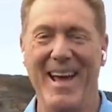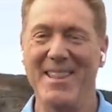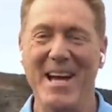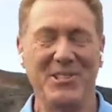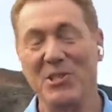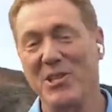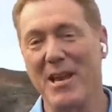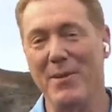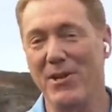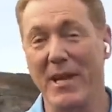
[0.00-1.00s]
And that's the
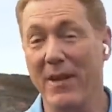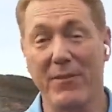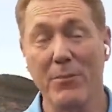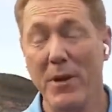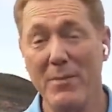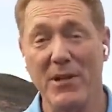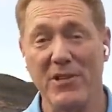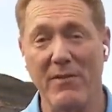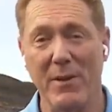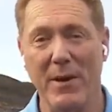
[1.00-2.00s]
sentiment you get from pretty
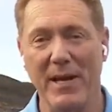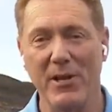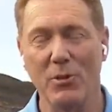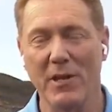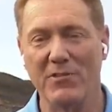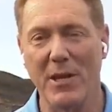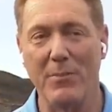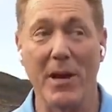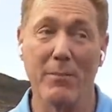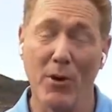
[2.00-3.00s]
much everybody who lives
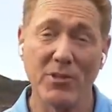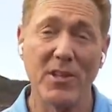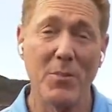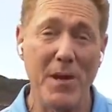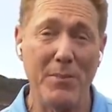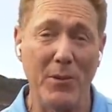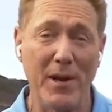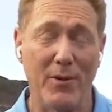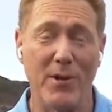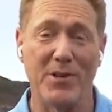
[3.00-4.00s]
up here. Most of the people
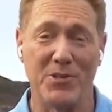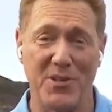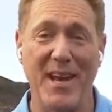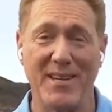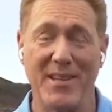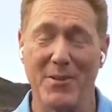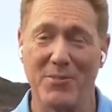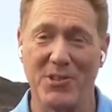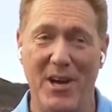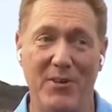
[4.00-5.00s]
here want to stay to
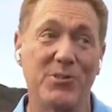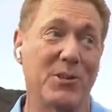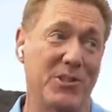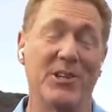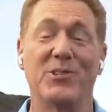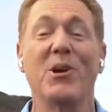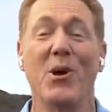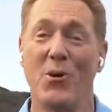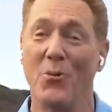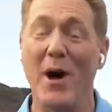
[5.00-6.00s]
themselves, which is
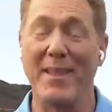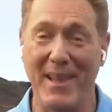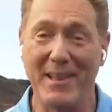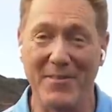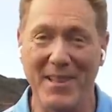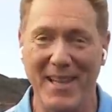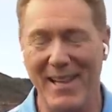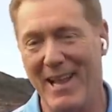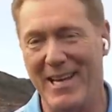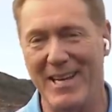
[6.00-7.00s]
why they live in
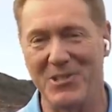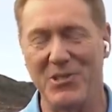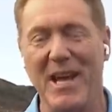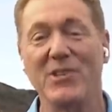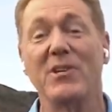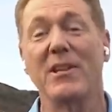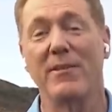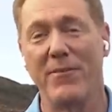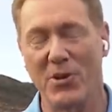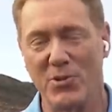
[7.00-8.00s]
Leilani Estates
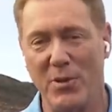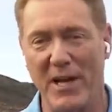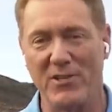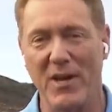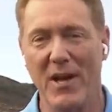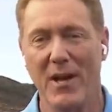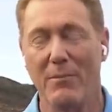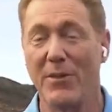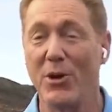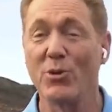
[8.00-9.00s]
in the first place.
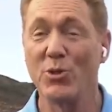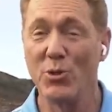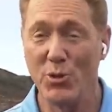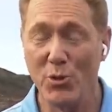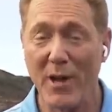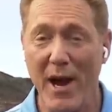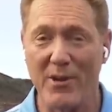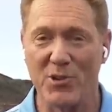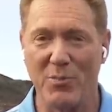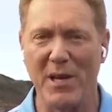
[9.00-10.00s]
But those who do
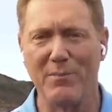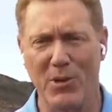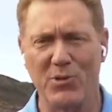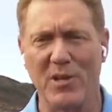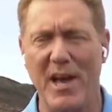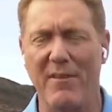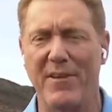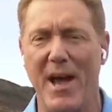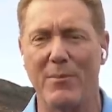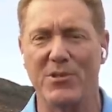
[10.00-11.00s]
care to speak, mostly
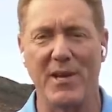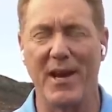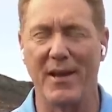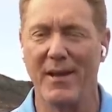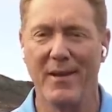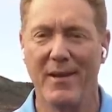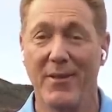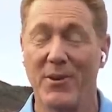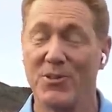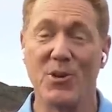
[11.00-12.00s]
off camera, say
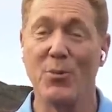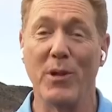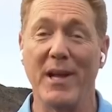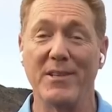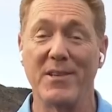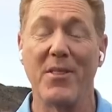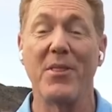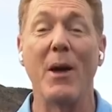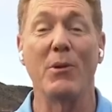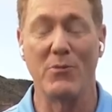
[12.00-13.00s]
there's no place
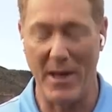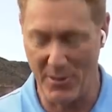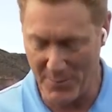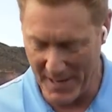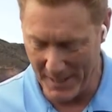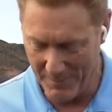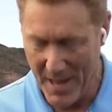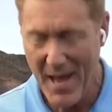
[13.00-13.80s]
they would rather be.